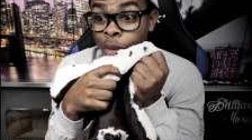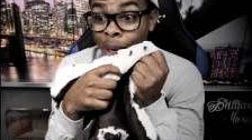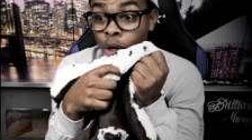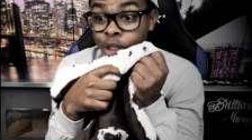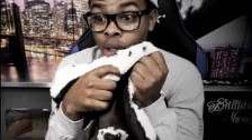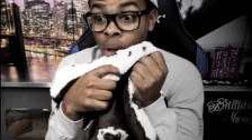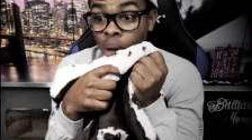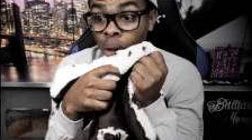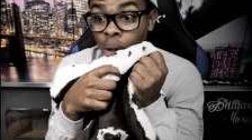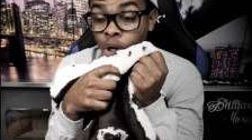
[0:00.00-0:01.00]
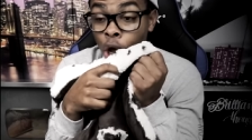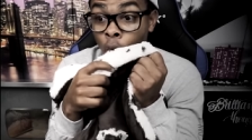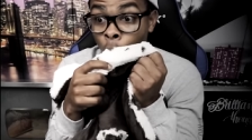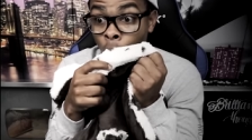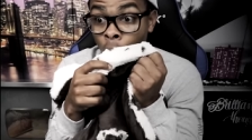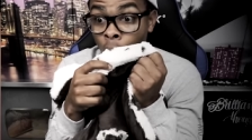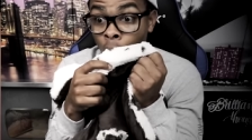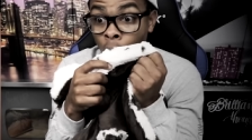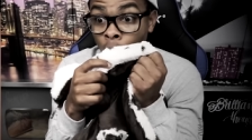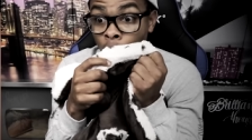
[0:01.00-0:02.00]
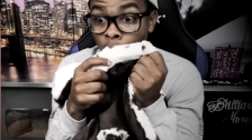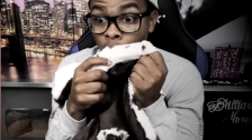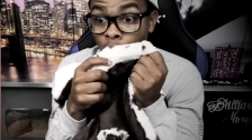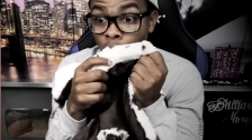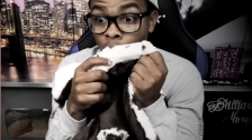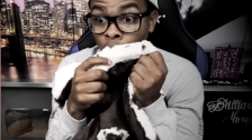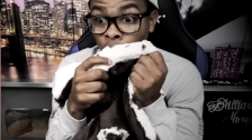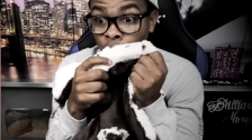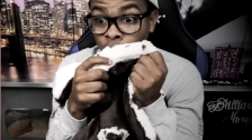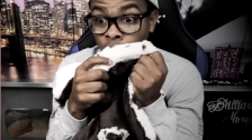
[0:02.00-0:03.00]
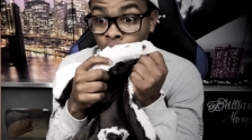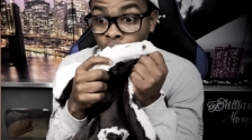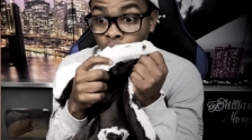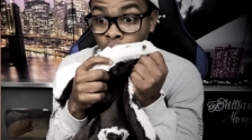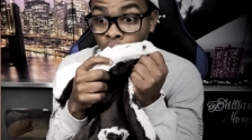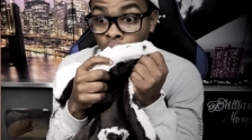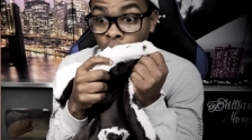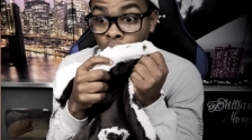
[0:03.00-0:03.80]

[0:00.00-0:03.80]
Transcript: the battery's gone. No. Oh no no no no no.